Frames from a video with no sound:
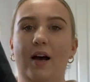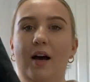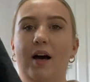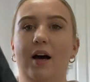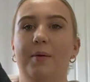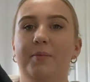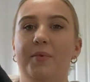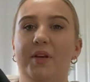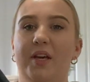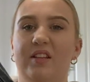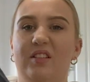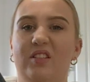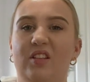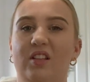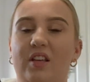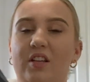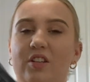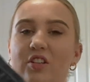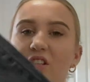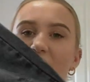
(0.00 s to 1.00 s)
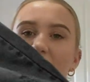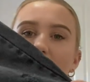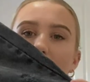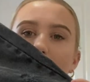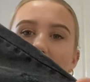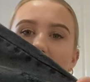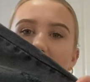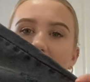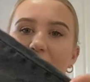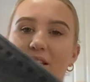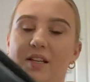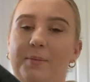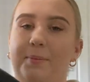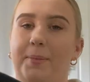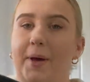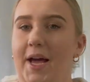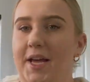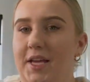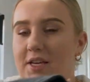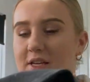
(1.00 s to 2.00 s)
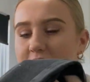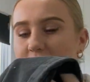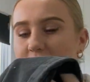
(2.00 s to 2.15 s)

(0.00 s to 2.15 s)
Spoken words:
Yeah, so they're just your basic baggy